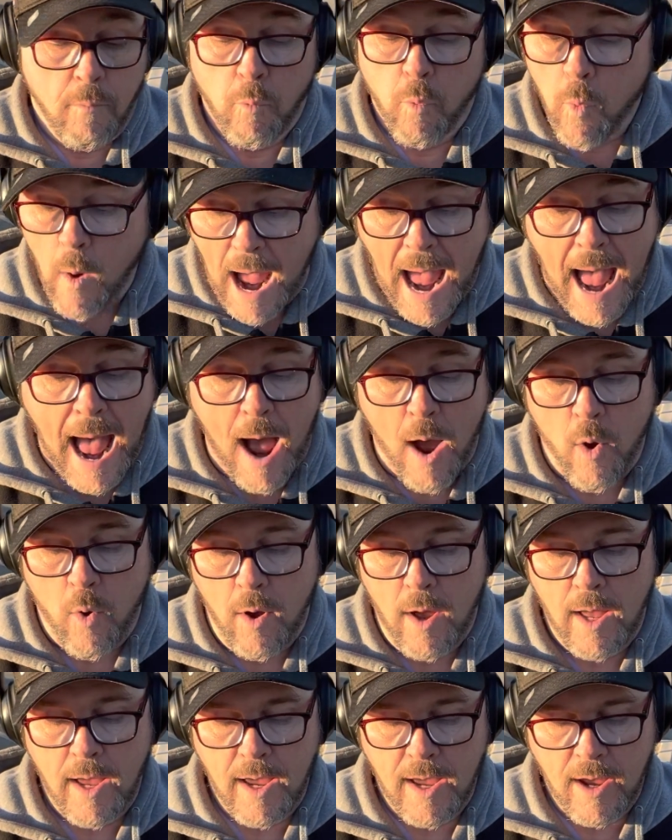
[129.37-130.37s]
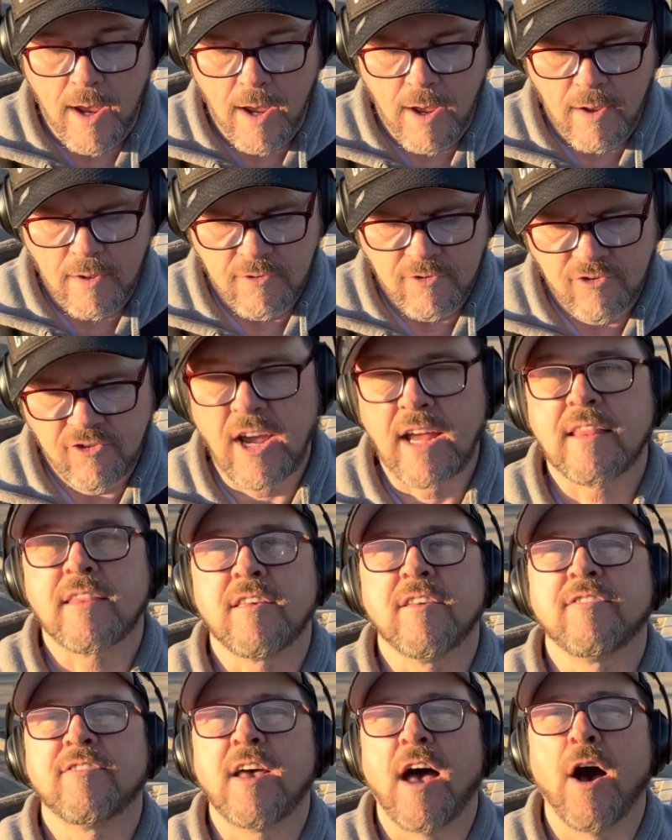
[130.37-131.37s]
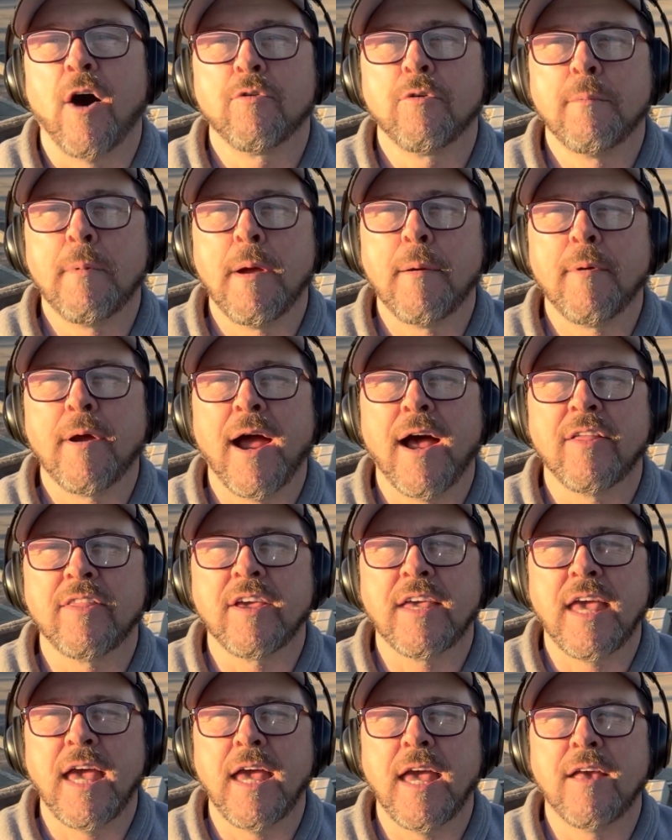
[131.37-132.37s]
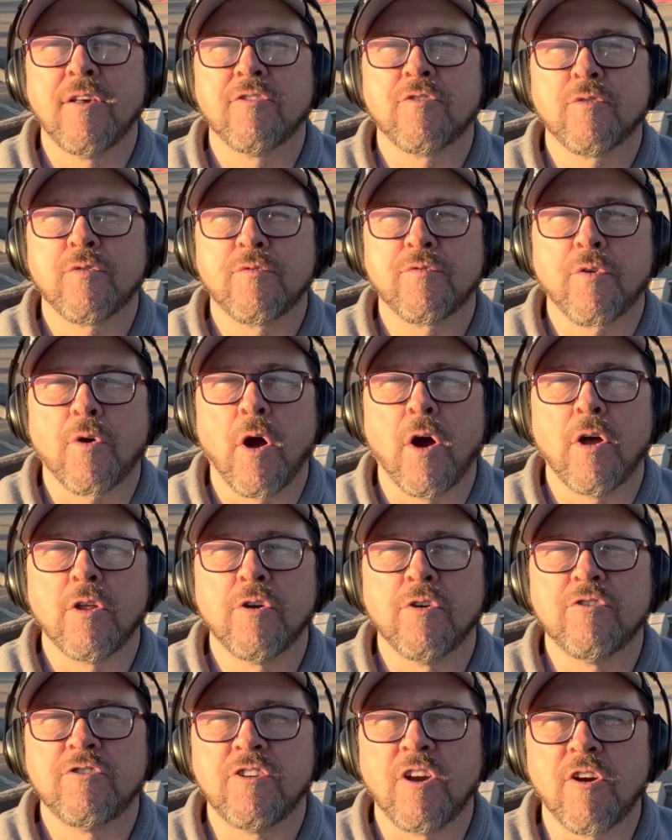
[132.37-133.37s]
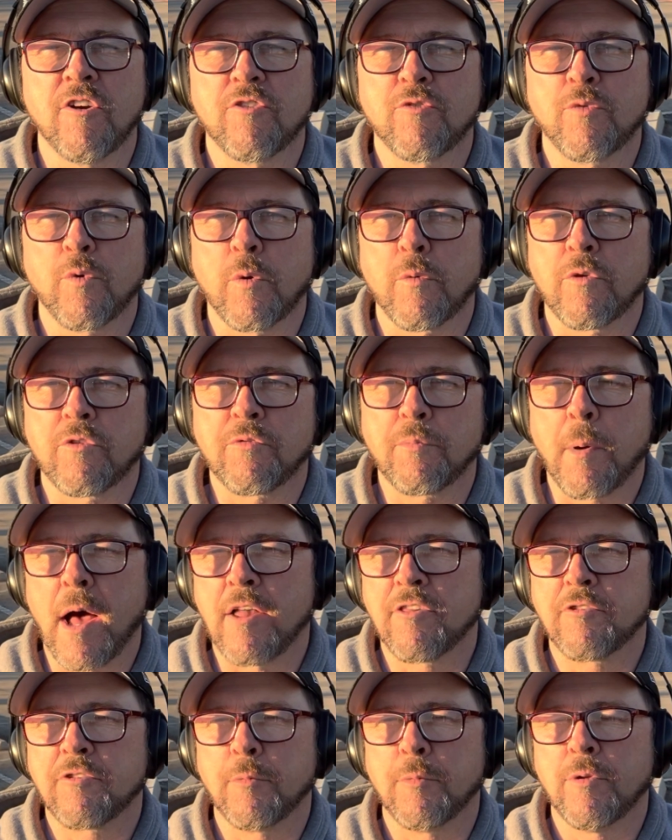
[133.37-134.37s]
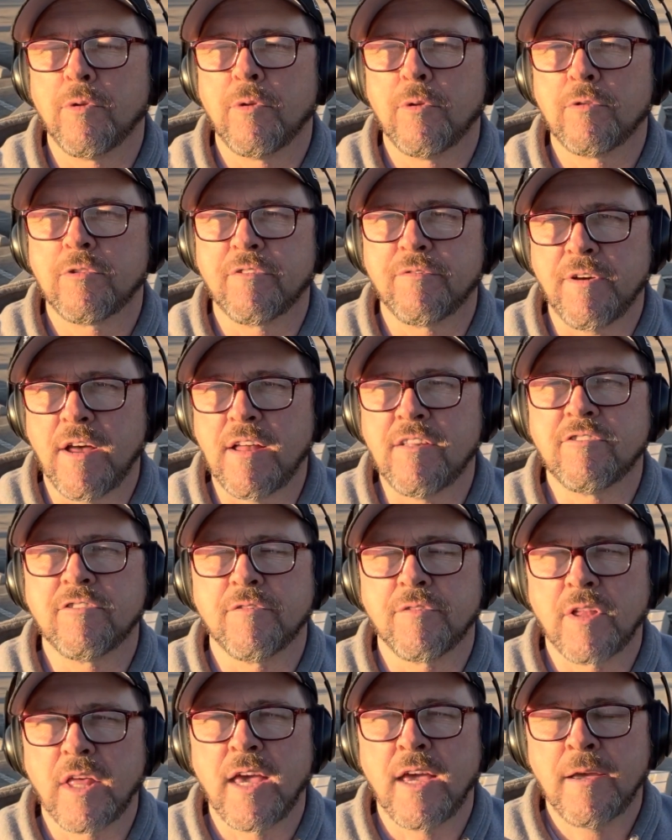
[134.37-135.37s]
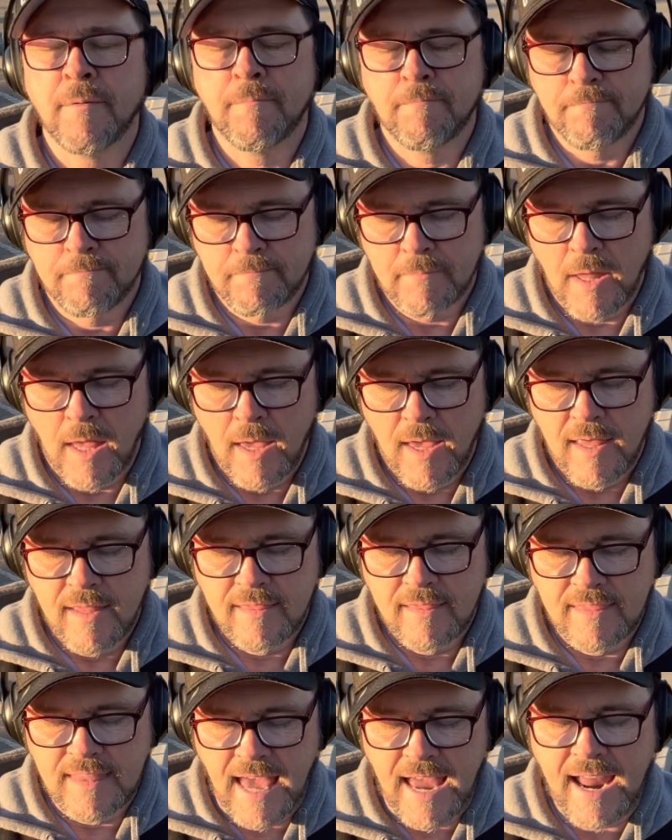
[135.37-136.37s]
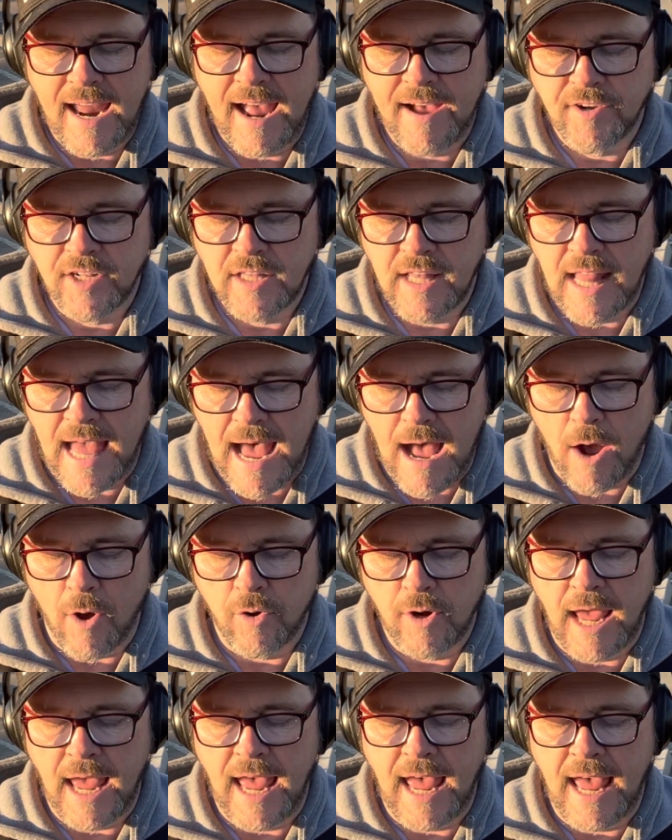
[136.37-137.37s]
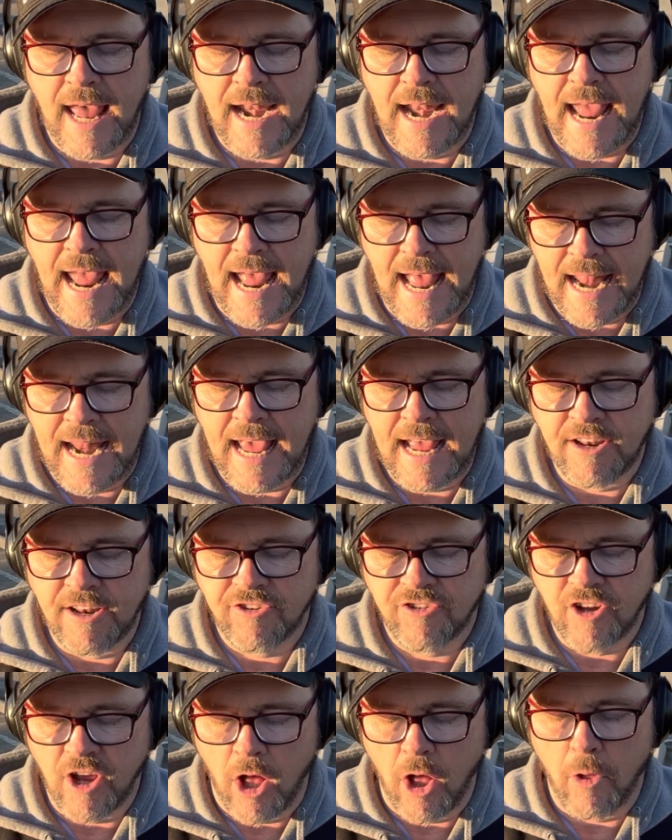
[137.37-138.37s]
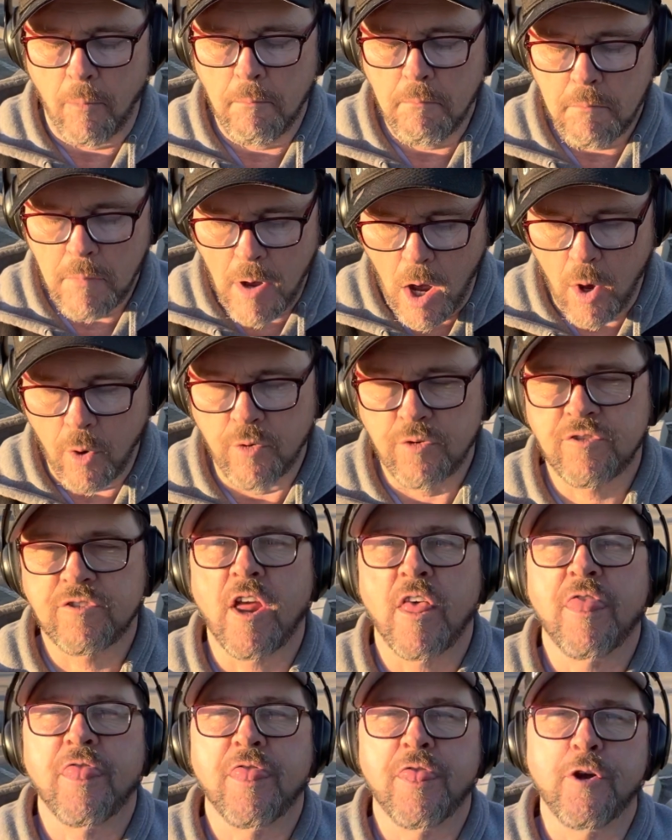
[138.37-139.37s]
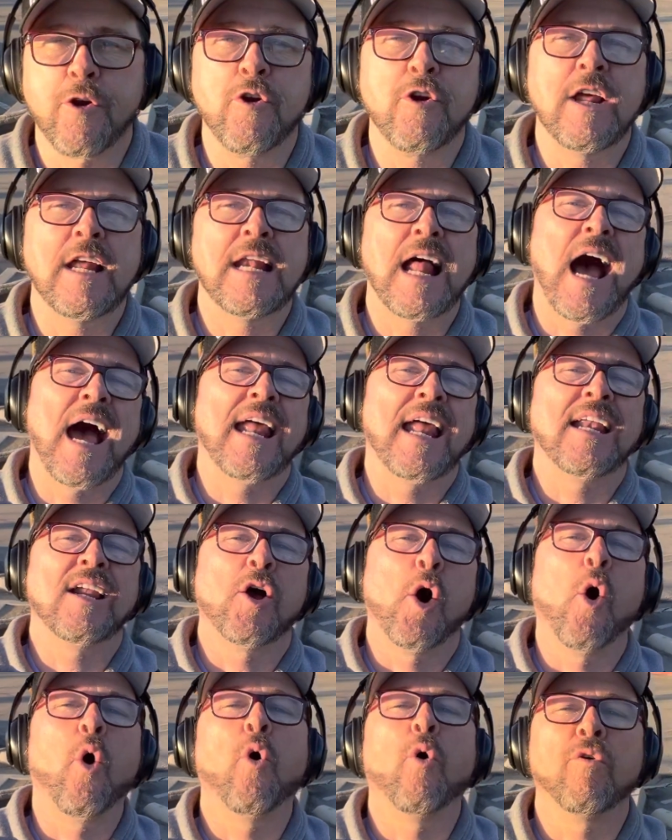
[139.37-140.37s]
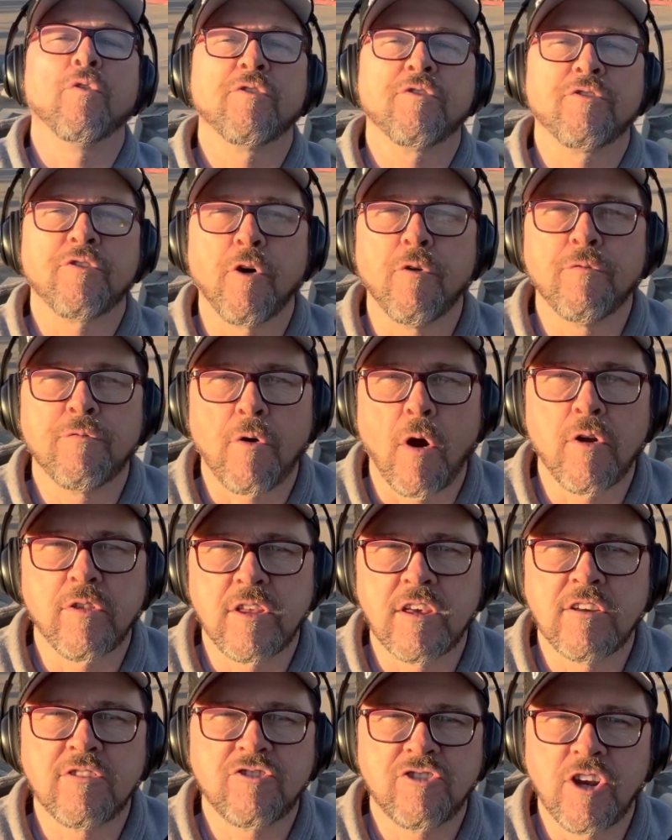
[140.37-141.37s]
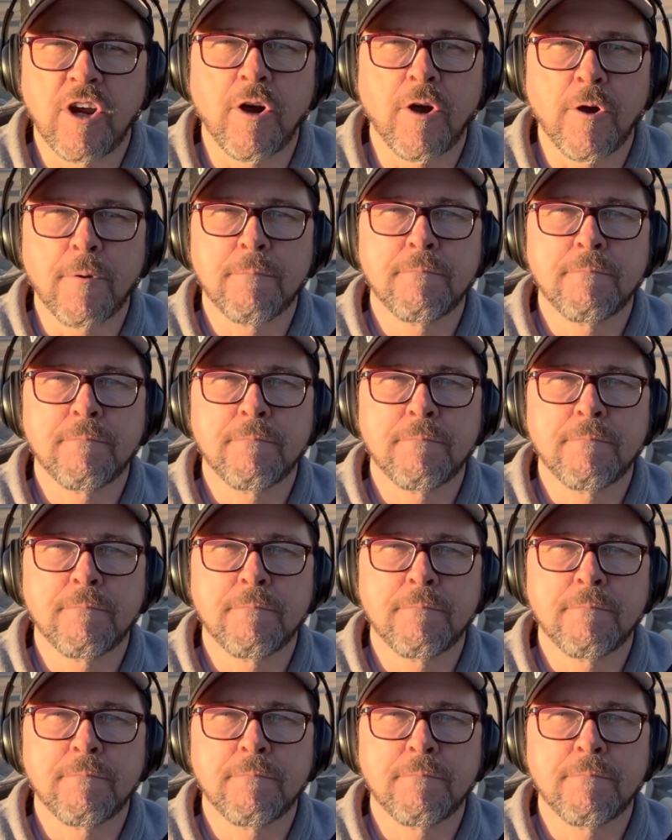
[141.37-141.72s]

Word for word: Wow. Check this out. Remember how the Kings, for all those years, were responsible defensively? They have allowed an NHL most 39 goals so far this year.